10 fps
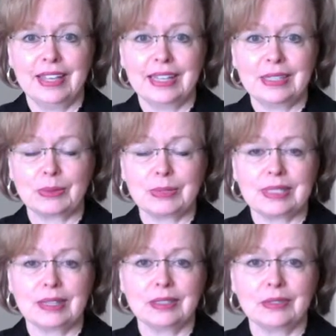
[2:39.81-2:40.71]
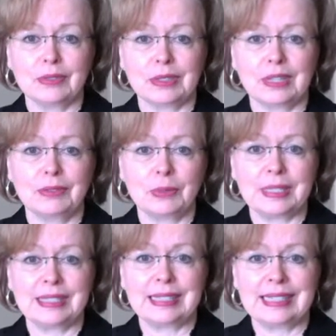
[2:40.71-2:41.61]
as a result of your loved
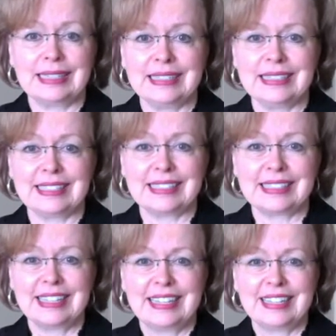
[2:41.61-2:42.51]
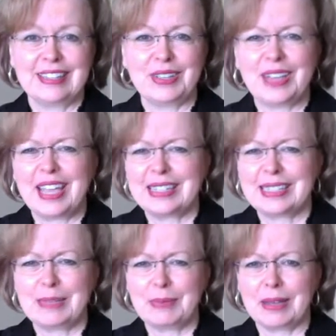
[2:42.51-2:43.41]
one's illness that you can't
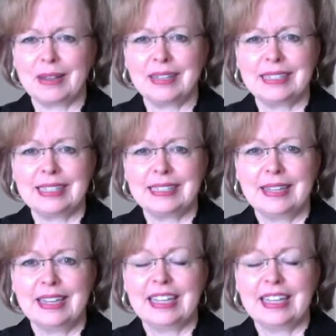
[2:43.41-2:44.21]
see beyond it,